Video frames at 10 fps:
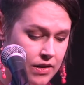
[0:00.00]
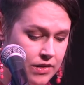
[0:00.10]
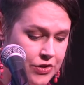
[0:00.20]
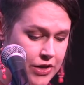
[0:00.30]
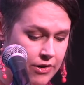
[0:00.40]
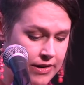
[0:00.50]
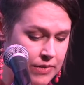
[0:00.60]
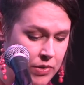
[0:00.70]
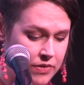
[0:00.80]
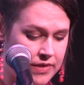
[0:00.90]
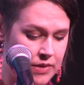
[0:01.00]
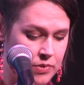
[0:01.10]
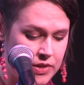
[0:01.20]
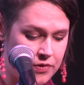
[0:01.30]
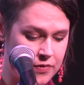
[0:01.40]
Sharing a birthday
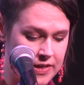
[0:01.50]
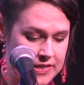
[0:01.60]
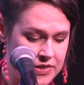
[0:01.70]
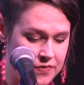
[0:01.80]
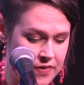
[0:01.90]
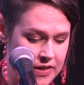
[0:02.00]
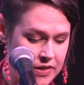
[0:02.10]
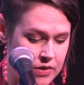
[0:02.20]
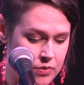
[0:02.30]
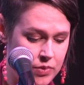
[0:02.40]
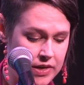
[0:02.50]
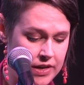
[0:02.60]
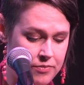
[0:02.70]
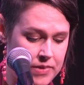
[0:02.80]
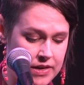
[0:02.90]
with her friend Sophia would
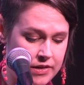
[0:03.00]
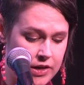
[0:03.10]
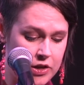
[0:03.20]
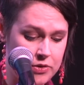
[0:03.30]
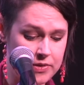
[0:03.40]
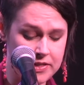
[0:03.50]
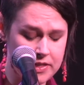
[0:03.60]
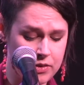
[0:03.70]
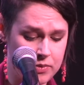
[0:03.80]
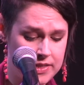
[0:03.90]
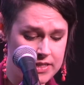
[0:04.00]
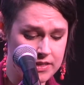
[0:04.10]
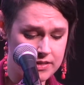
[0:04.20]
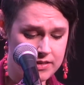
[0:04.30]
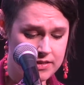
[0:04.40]
have been a curious
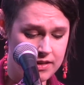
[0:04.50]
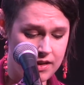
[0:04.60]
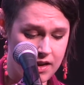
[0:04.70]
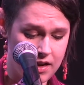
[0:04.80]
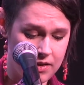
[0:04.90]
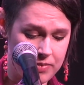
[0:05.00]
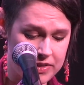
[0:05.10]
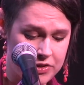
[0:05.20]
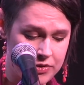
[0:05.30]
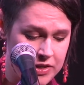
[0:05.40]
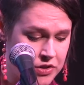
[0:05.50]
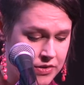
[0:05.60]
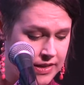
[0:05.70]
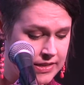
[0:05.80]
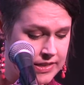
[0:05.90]
coincidence, but stranger
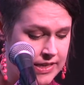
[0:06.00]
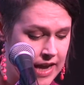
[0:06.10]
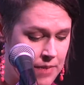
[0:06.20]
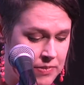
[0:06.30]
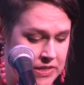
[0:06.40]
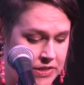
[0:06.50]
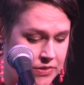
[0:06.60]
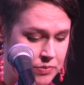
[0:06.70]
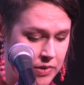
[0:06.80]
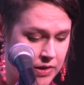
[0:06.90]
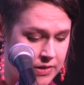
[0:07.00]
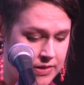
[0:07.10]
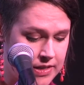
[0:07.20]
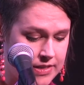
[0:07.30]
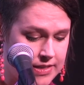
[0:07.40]
things had happened to
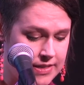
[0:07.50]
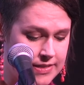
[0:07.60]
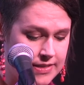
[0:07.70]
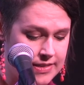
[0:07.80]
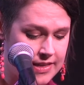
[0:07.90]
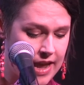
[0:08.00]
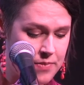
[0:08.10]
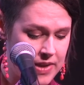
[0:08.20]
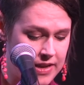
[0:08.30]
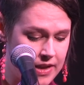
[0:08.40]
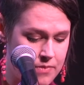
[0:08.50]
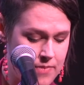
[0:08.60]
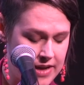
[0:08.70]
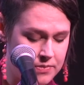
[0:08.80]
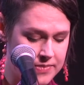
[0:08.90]
Bird since escaping
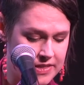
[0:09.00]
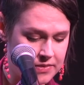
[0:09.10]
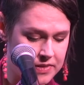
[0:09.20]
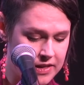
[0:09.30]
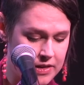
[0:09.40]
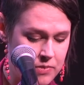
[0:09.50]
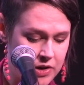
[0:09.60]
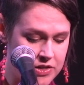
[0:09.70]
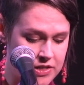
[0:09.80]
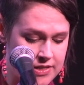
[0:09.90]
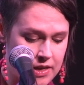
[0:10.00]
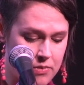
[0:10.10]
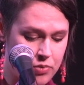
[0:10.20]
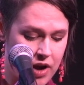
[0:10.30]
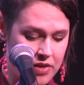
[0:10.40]
Madame Silky Marsh's
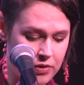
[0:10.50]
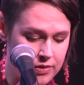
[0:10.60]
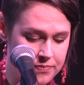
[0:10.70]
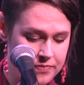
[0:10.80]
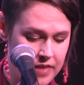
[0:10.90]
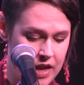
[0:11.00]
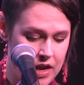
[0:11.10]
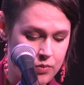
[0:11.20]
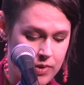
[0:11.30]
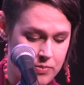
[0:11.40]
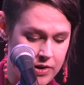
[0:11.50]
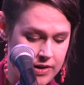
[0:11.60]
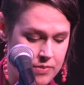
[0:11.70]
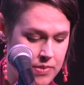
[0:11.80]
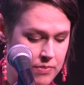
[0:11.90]
brothel, where Bird
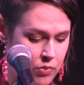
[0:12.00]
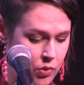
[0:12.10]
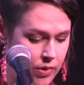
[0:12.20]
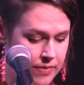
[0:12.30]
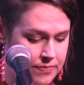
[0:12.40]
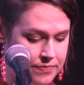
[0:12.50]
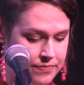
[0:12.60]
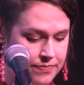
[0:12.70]
had been born.